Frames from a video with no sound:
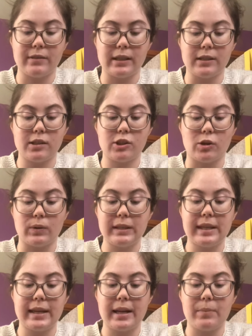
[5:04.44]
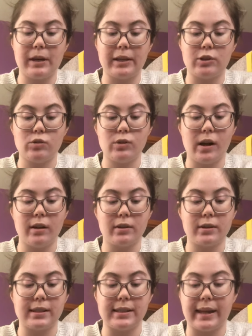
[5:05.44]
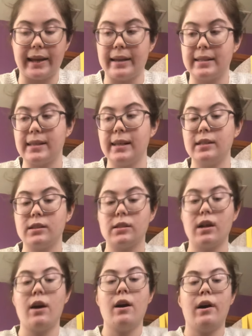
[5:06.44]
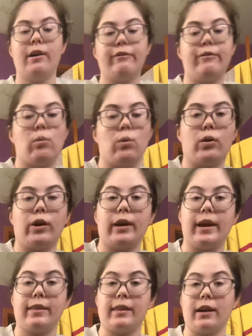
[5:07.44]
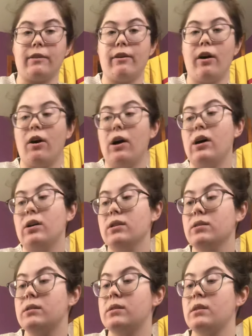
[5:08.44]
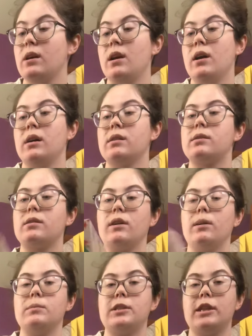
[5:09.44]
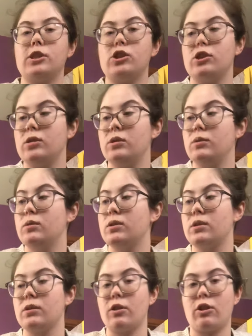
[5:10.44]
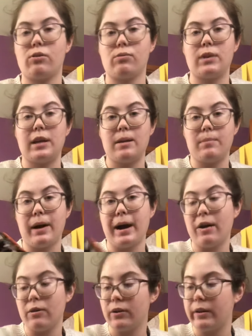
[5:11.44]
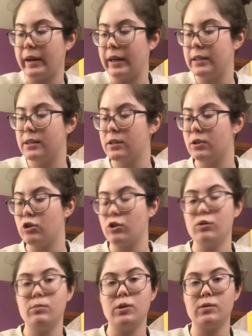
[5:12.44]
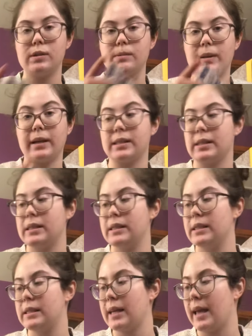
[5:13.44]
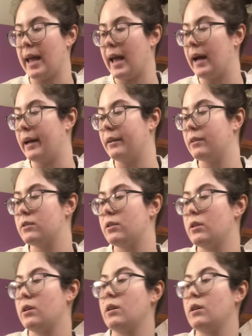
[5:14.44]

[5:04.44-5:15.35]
cents. So in the end, I paid $2.90 for a thing of Halls, some tissues, 3 Powerades, 2 Mucimexes, and